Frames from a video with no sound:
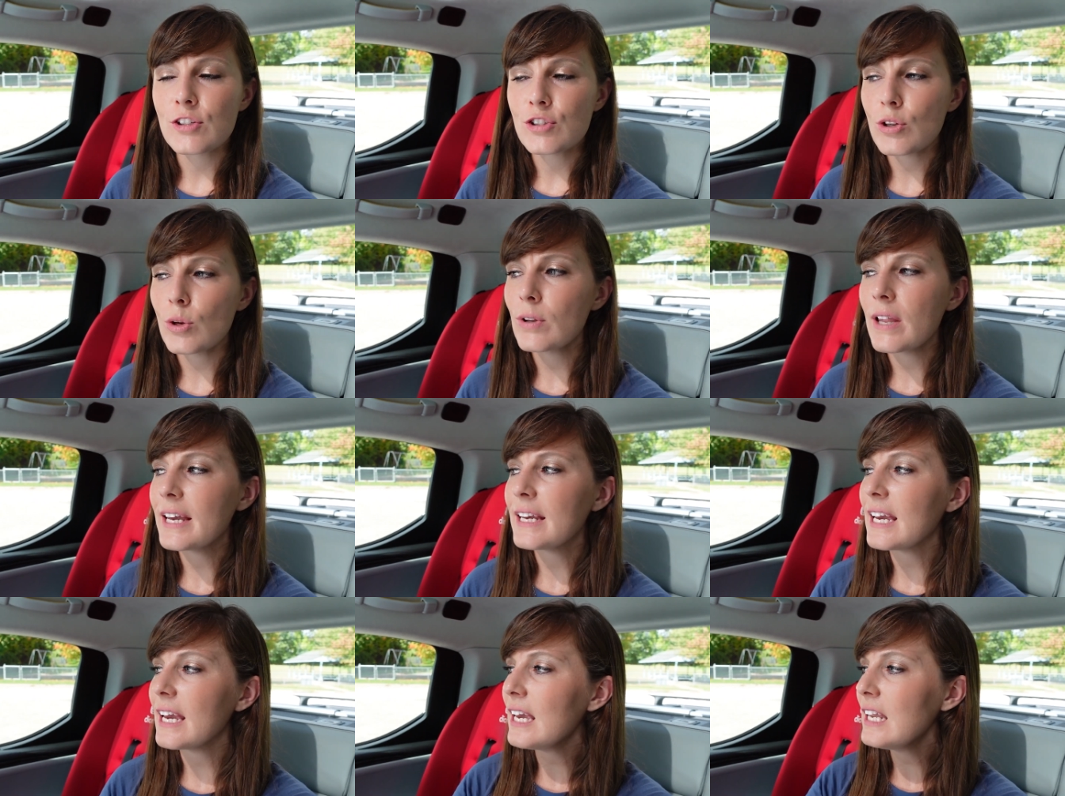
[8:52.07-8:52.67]
So
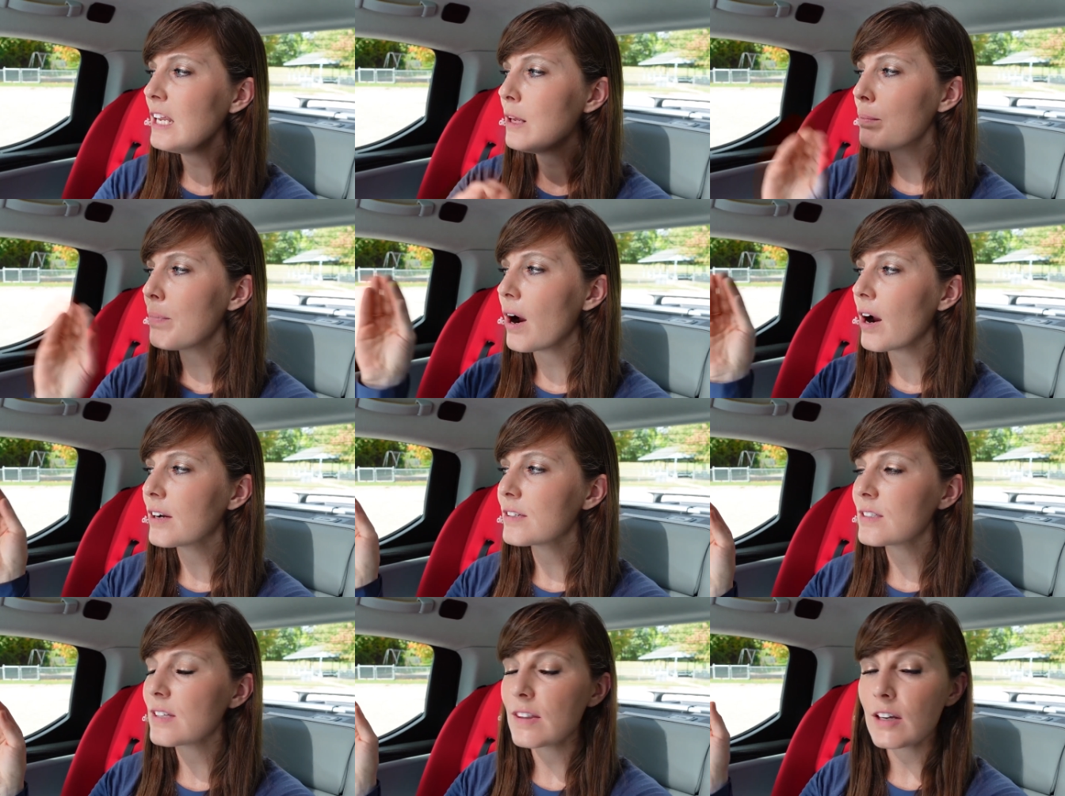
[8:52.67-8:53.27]
like any
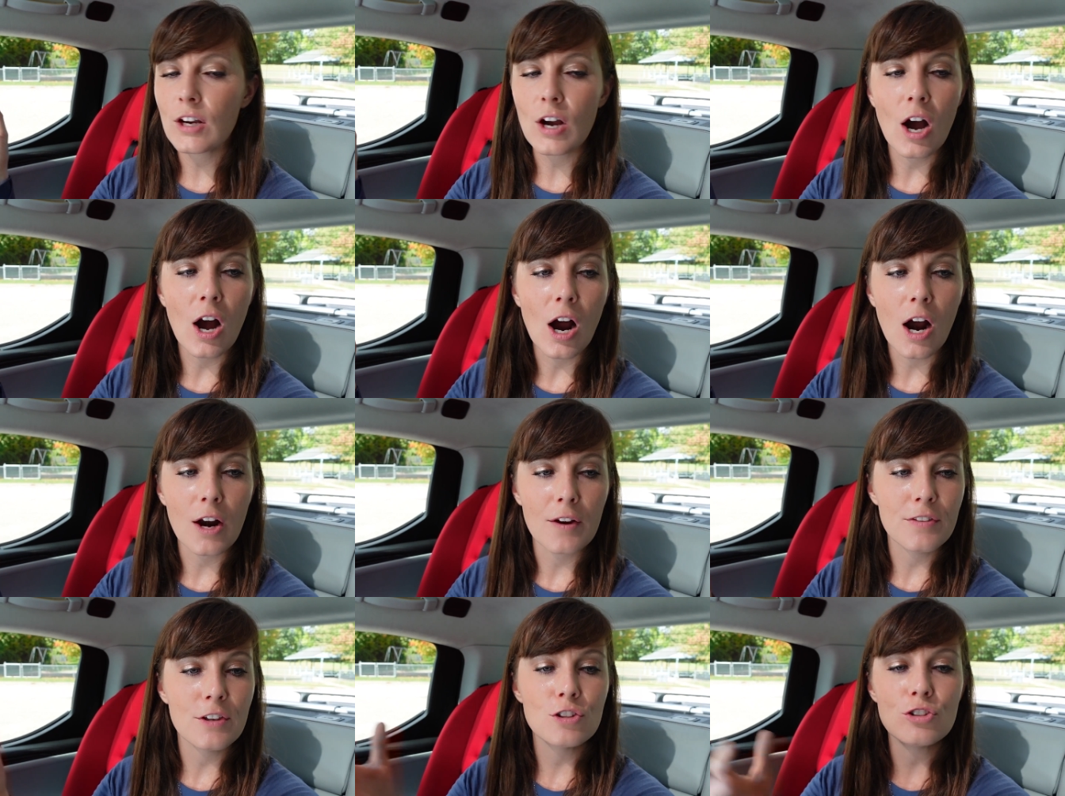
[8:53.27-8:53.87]
parts of the
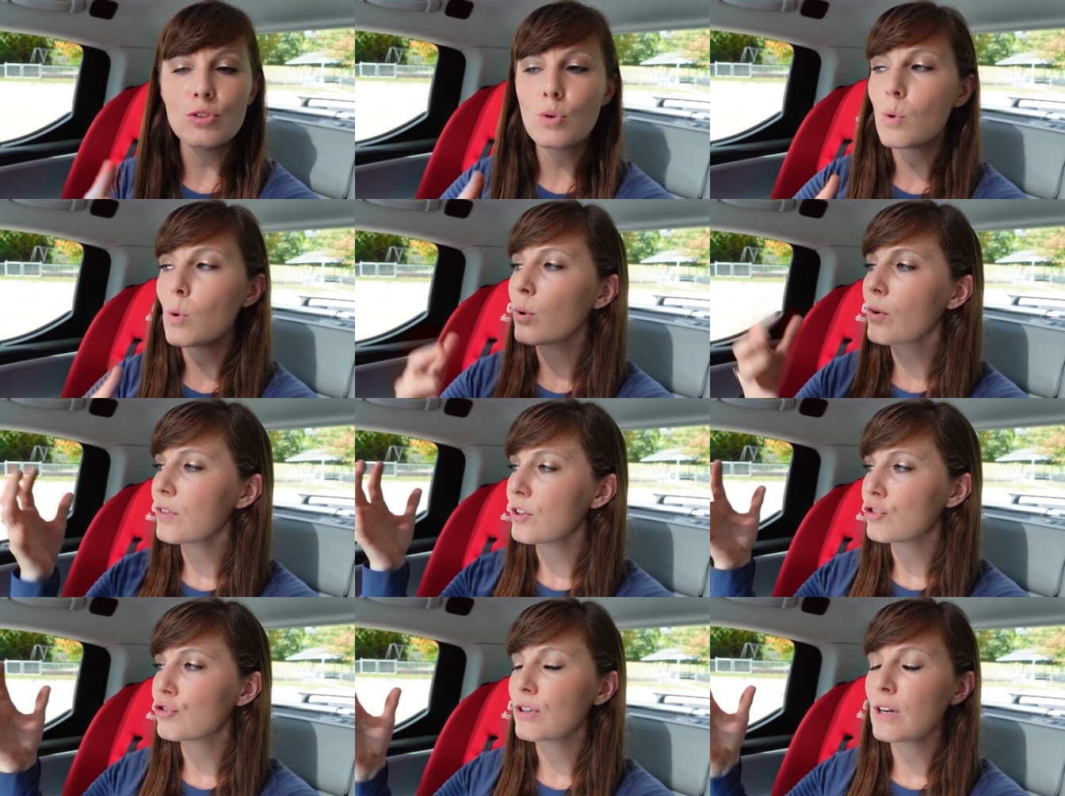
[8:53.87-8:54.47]
car, the
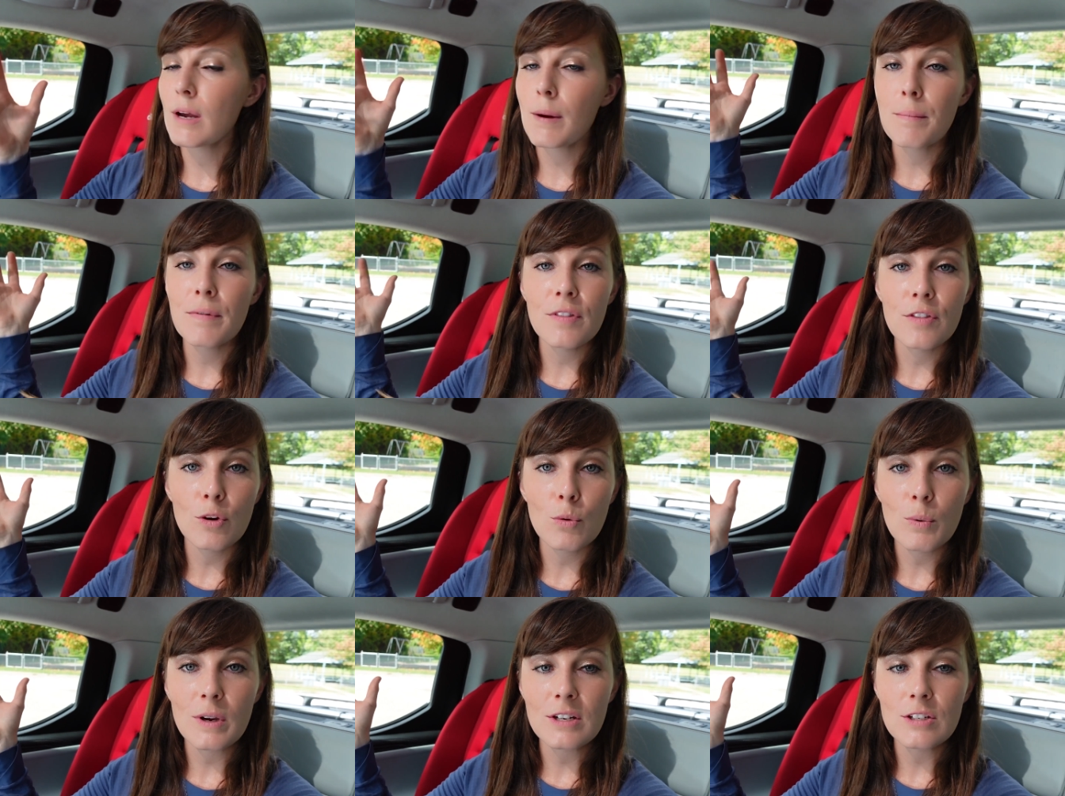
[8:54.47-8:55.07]
door, the trim,
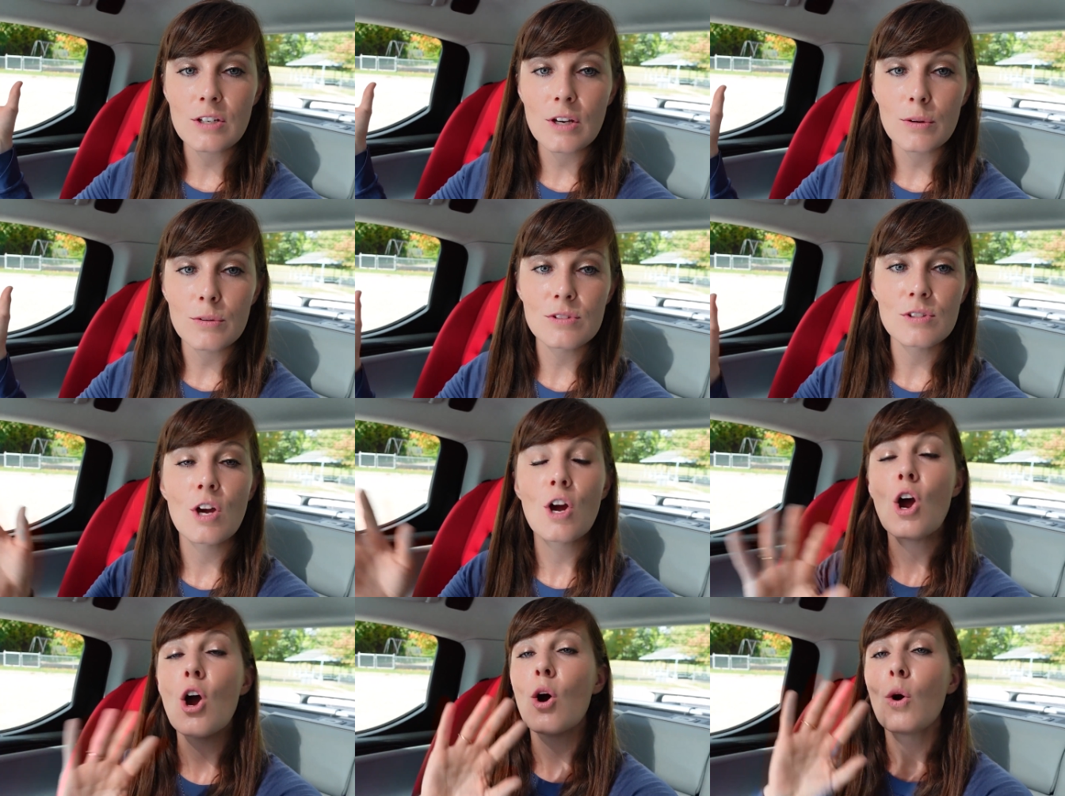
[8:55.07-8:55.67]
the
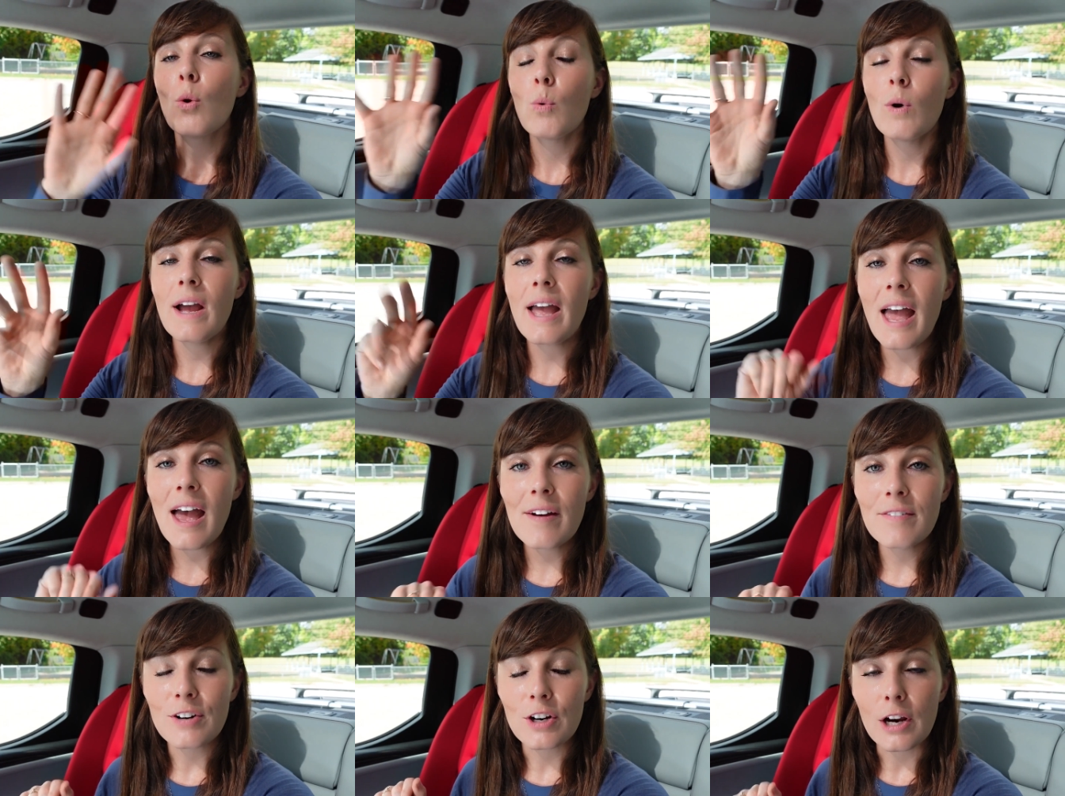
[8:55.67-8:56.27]
windows,
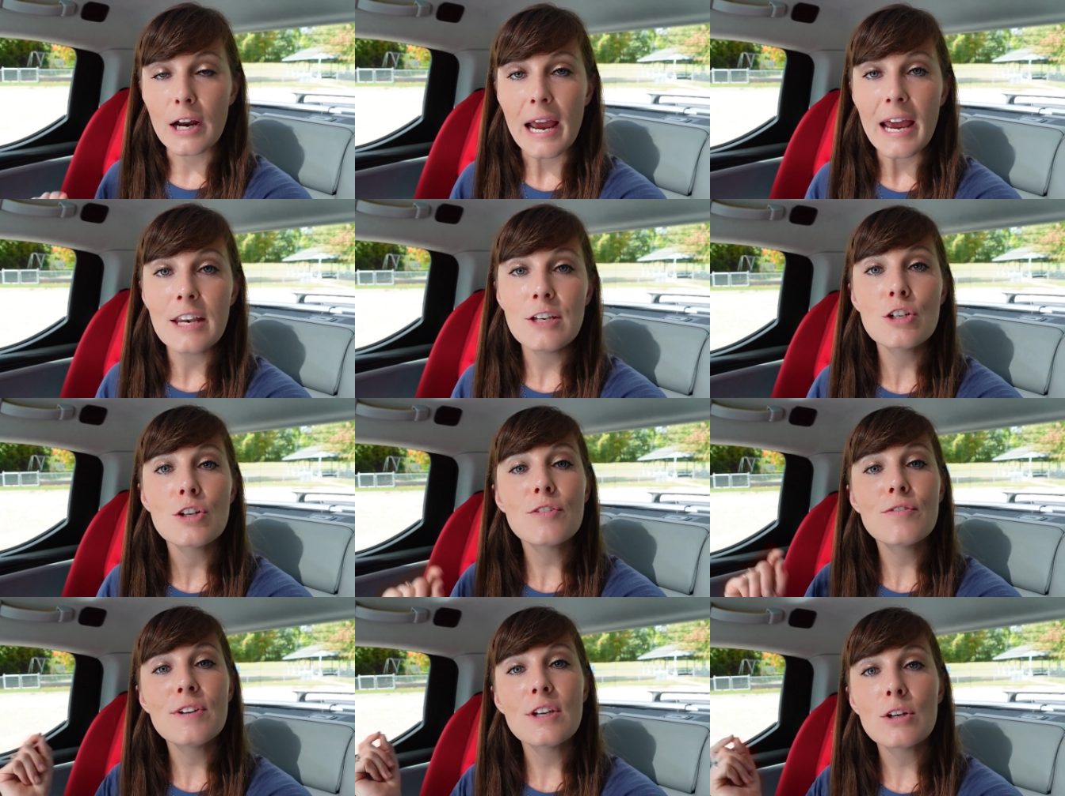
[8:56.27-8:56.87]
whatever, and
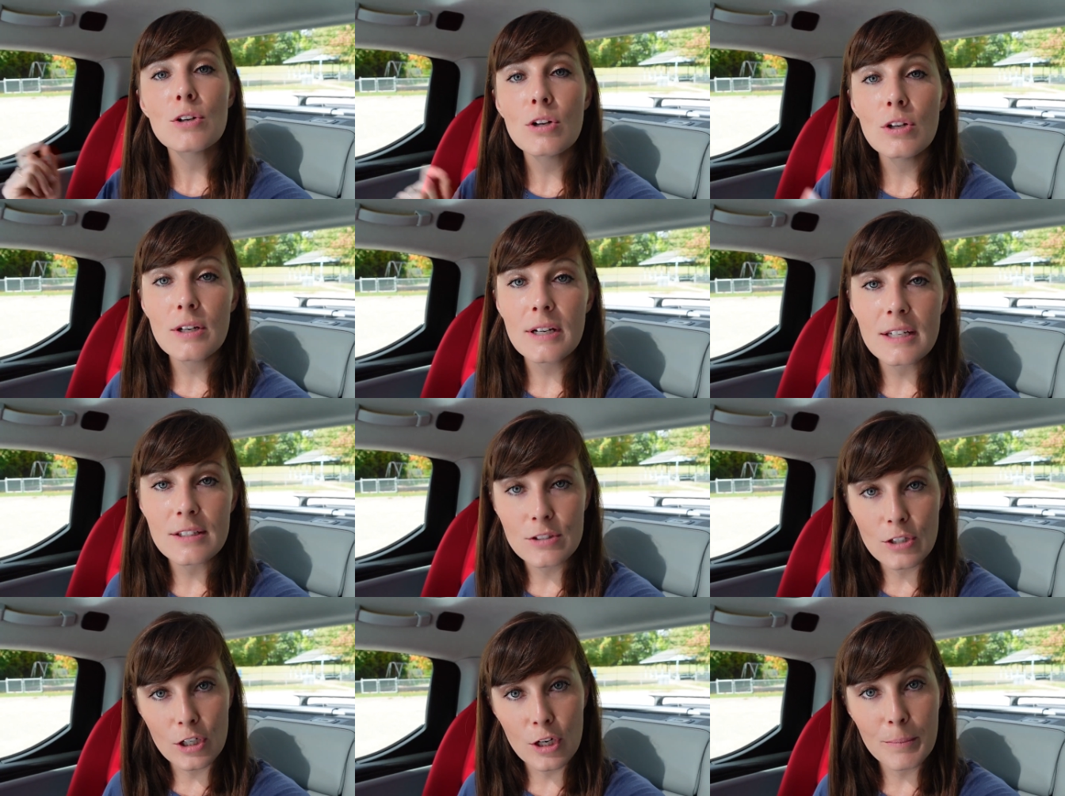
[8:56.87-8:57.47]
your vehicle
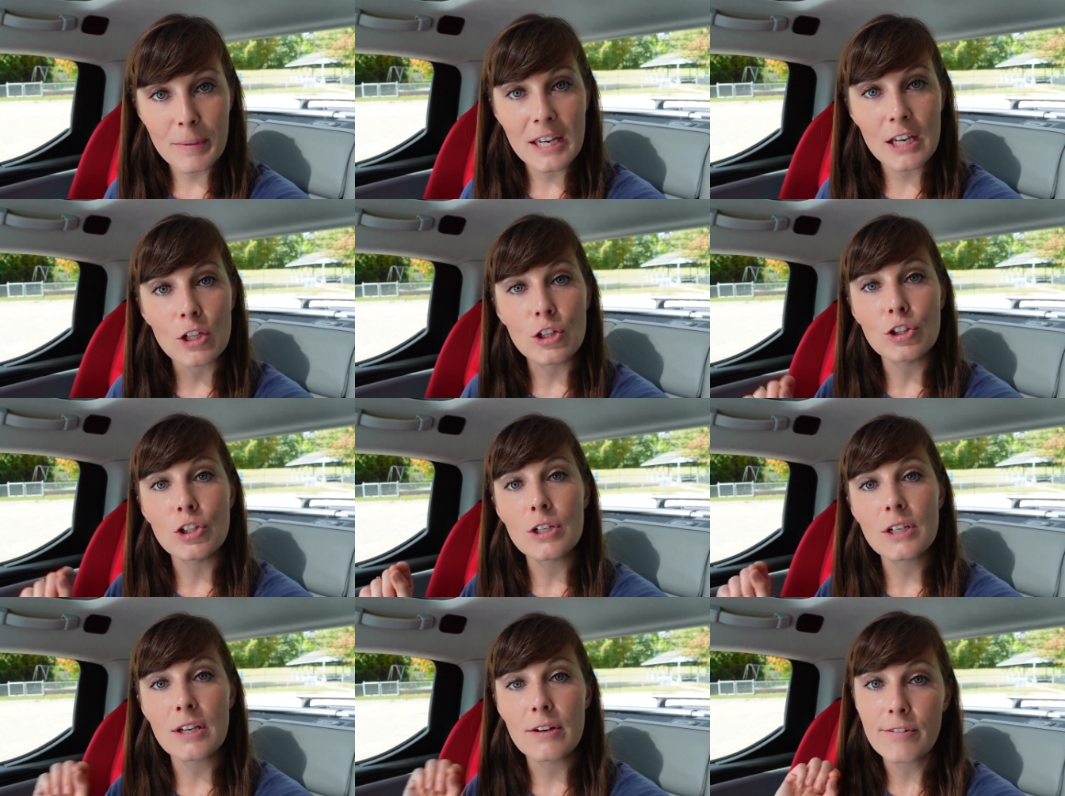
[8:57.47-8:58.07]
is going to be
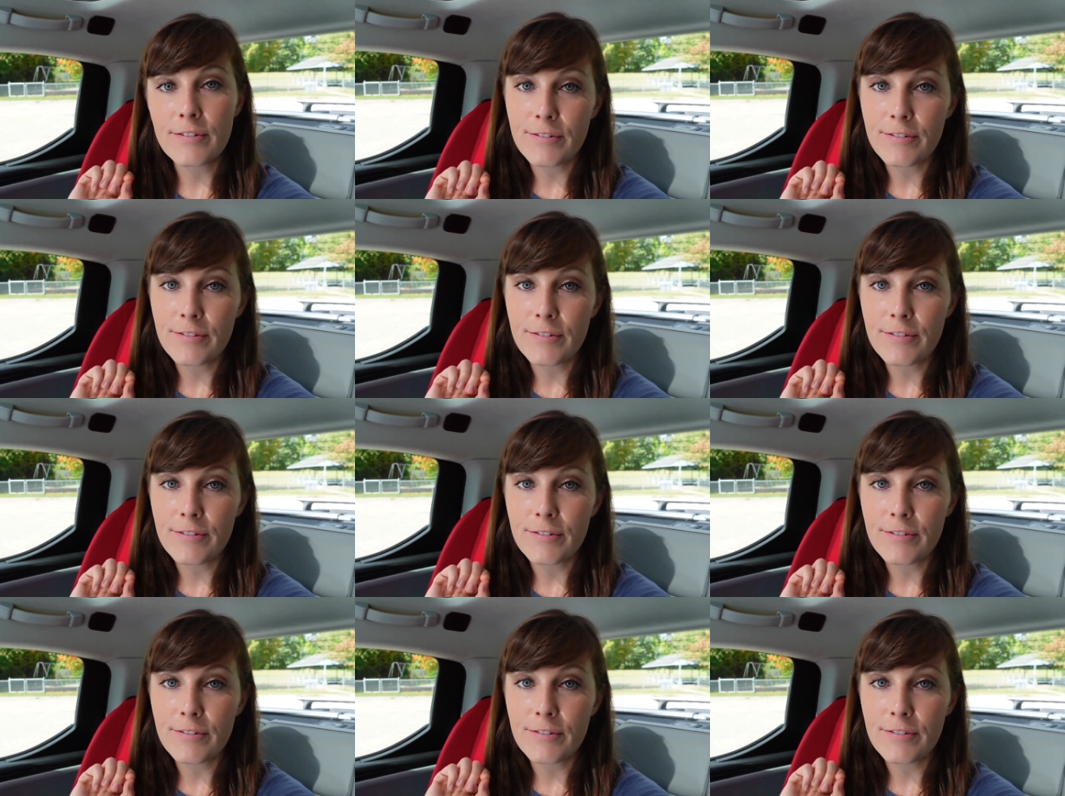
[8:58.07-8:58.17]
looking